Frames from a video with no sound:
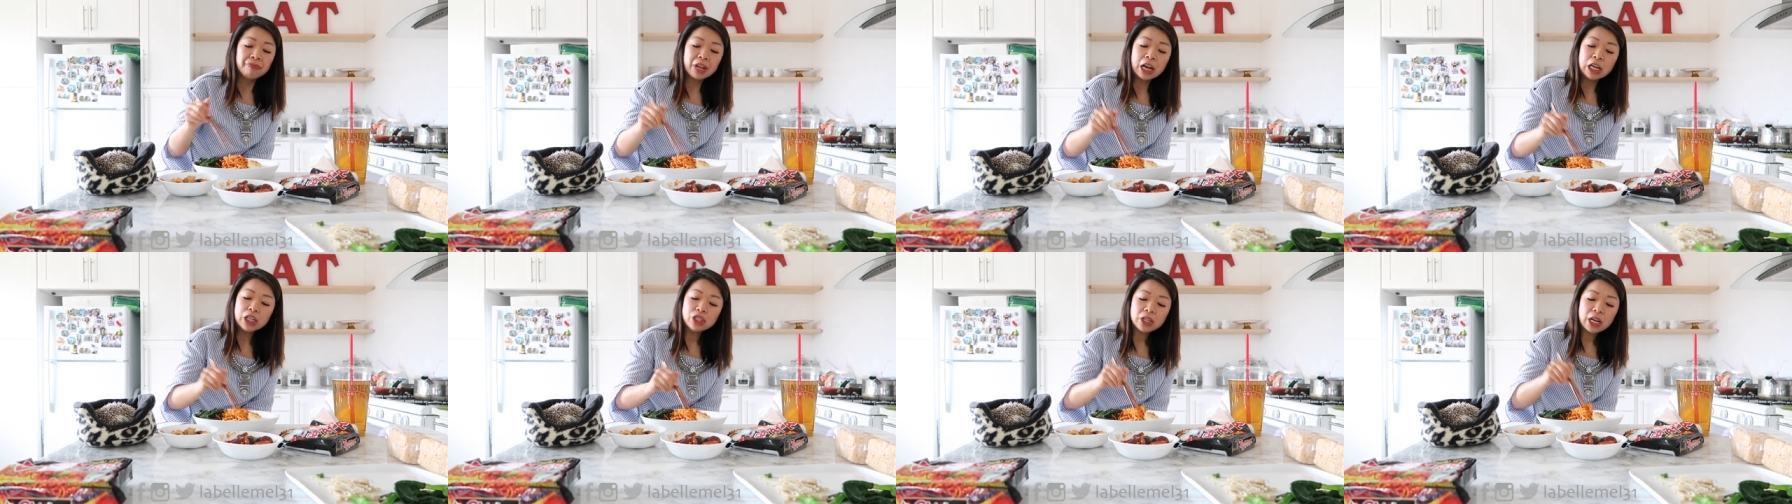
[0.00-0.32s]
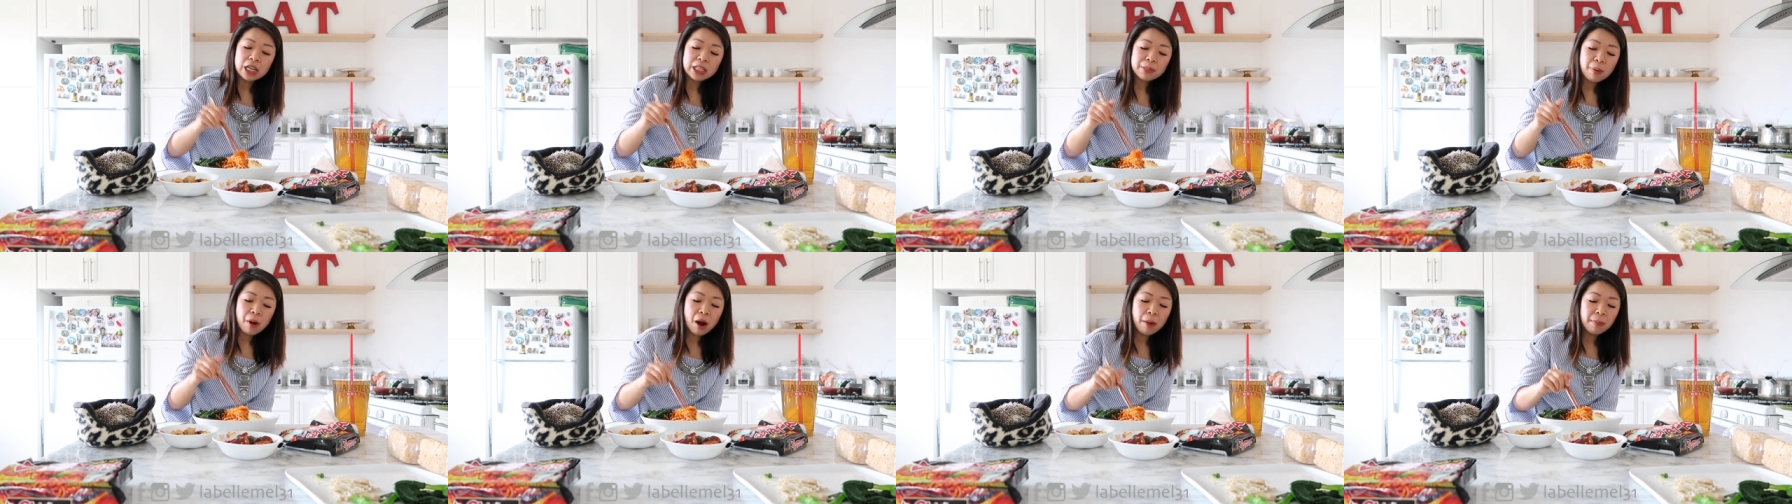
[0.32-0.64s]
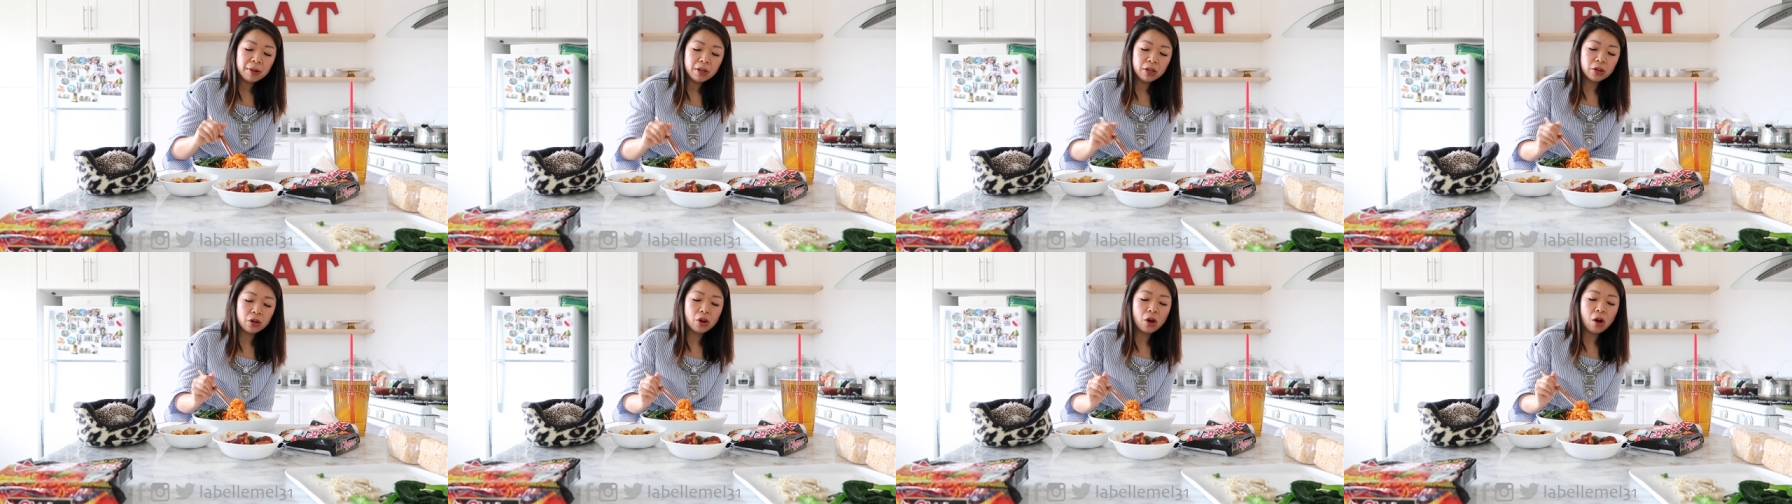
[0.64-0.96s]
as you guys
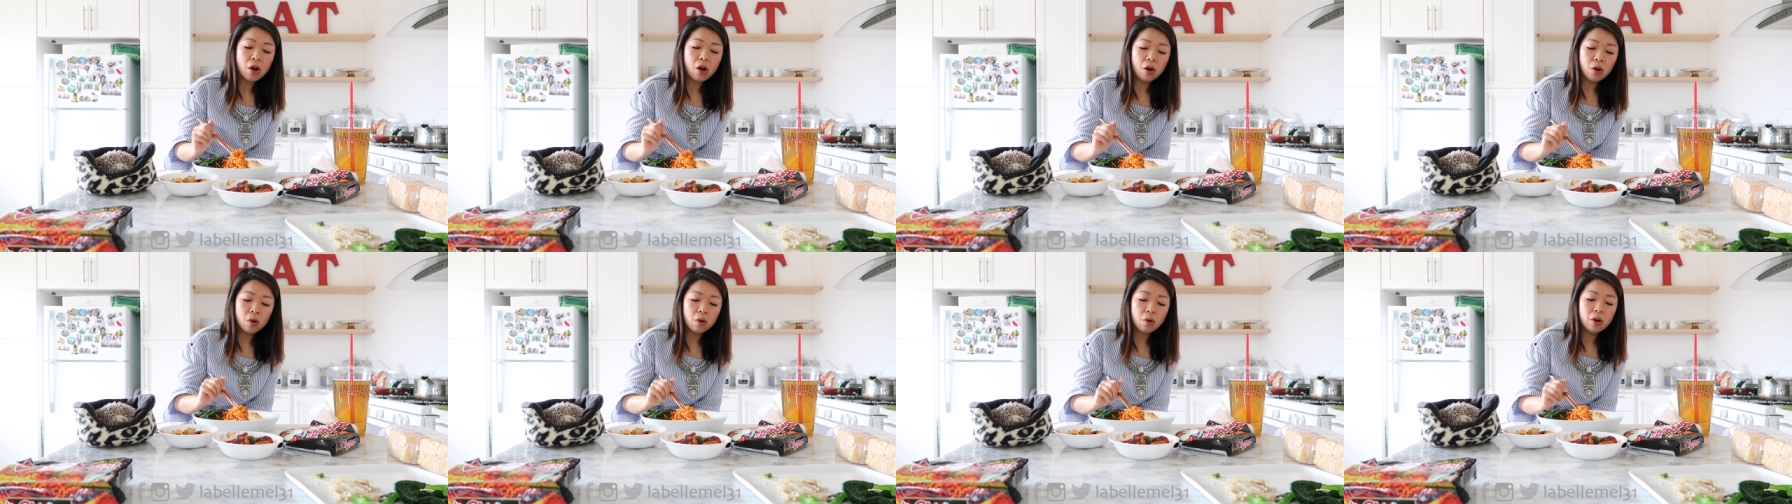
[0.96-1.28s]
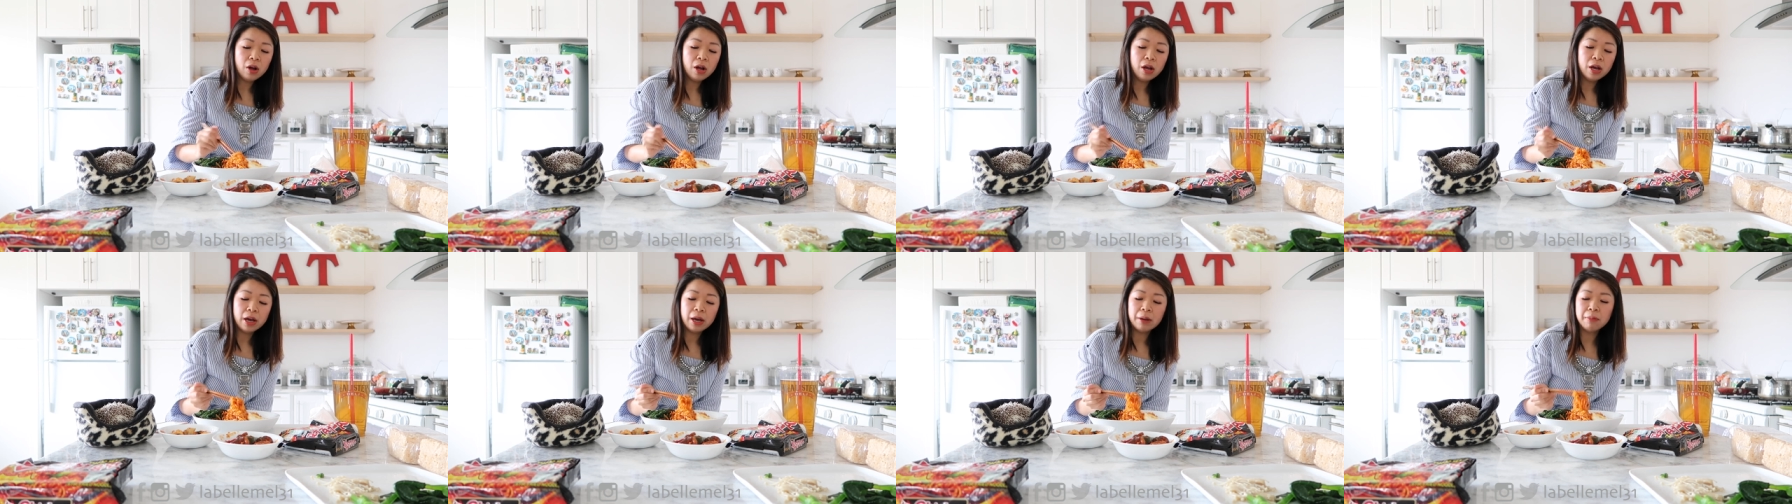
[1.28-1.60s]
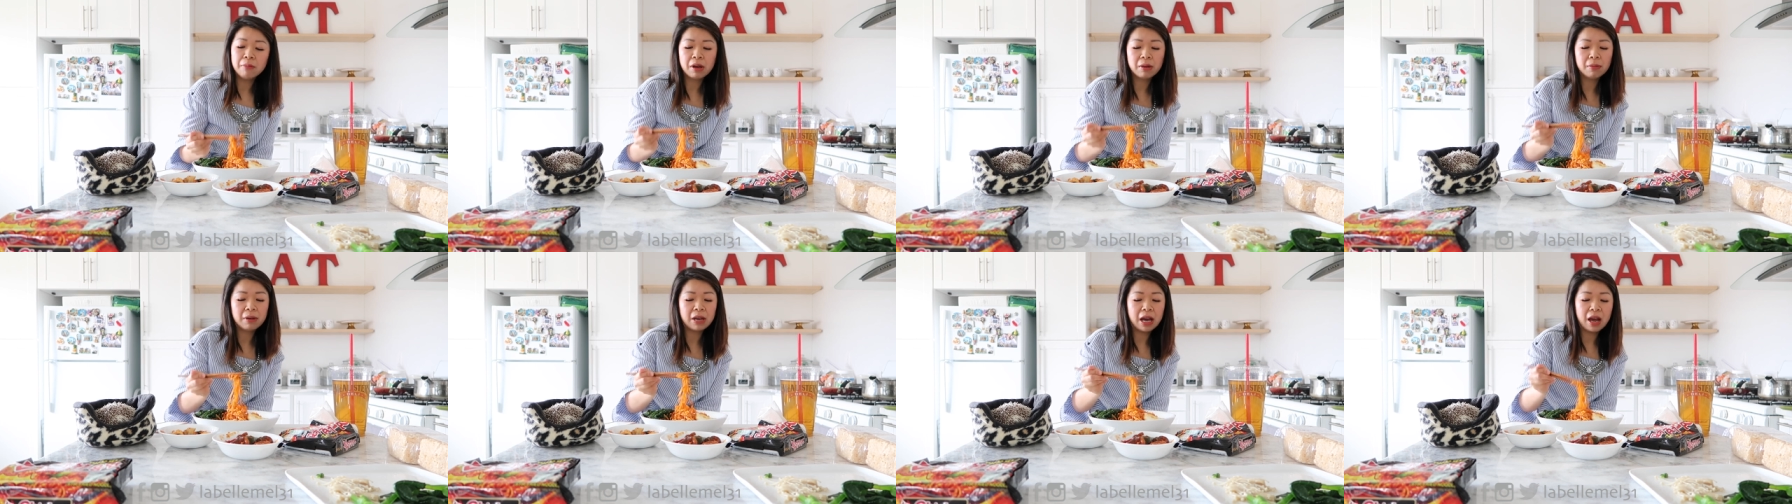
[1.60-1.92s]
probably know,
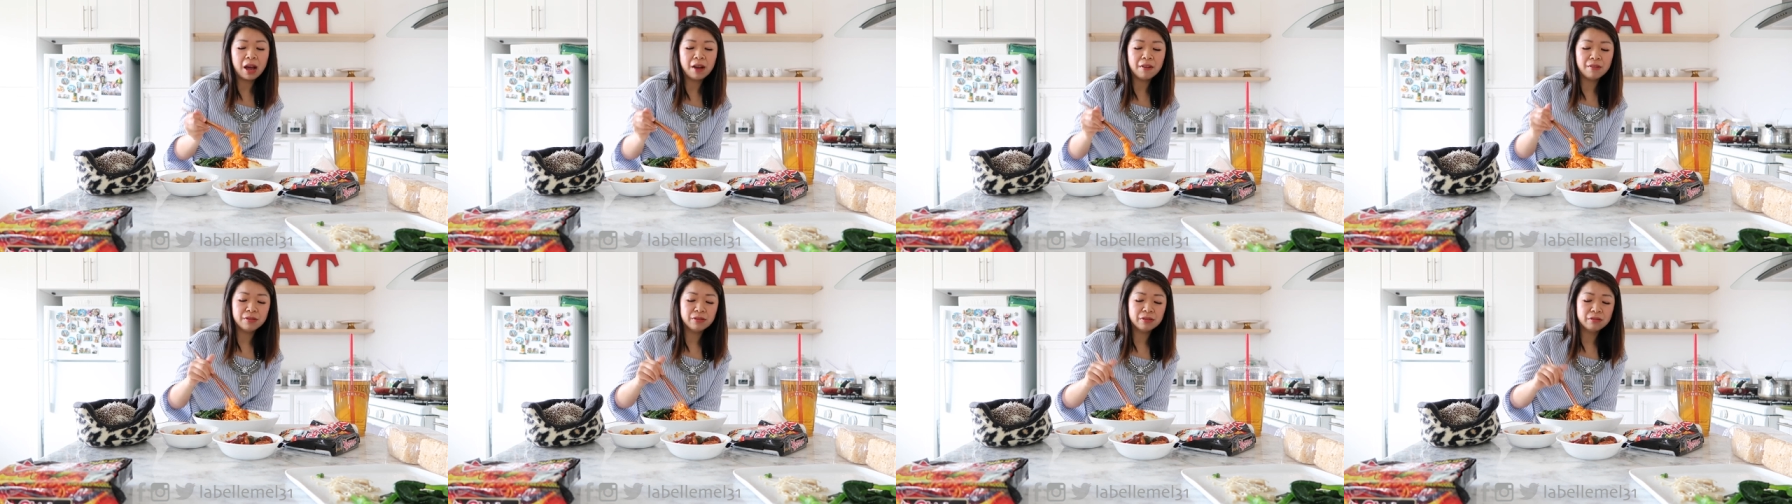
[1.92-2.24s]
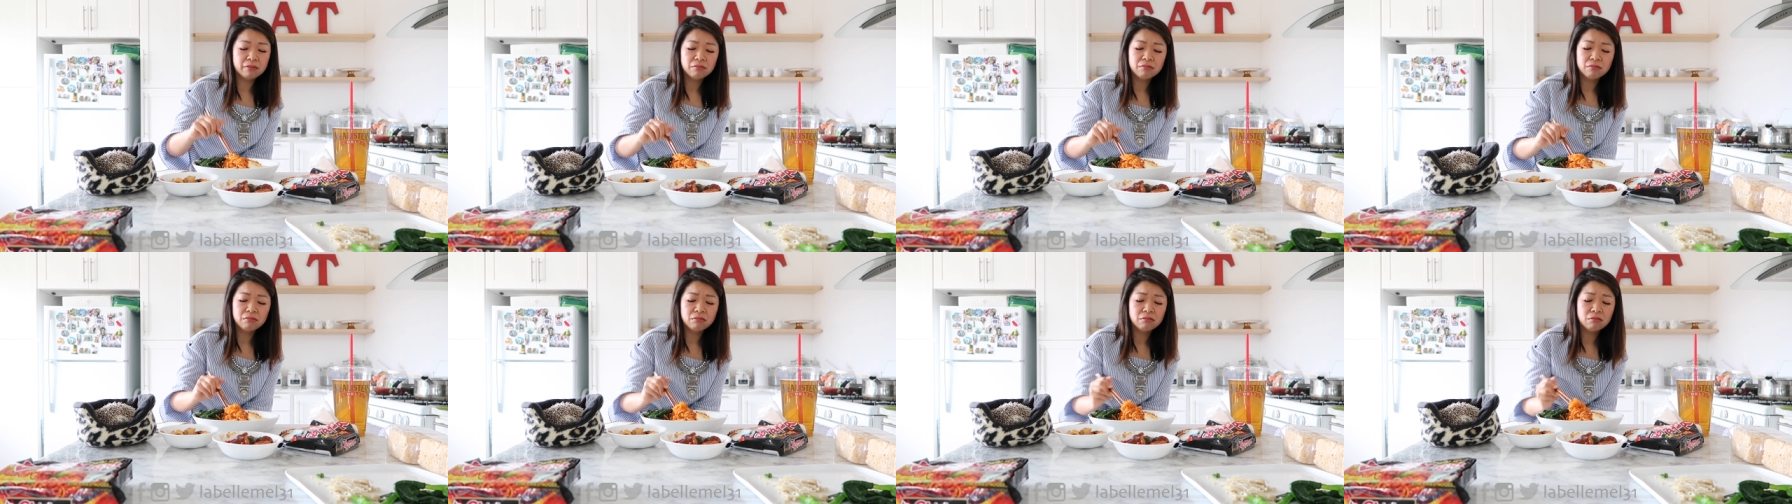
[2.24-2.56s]
and maybe have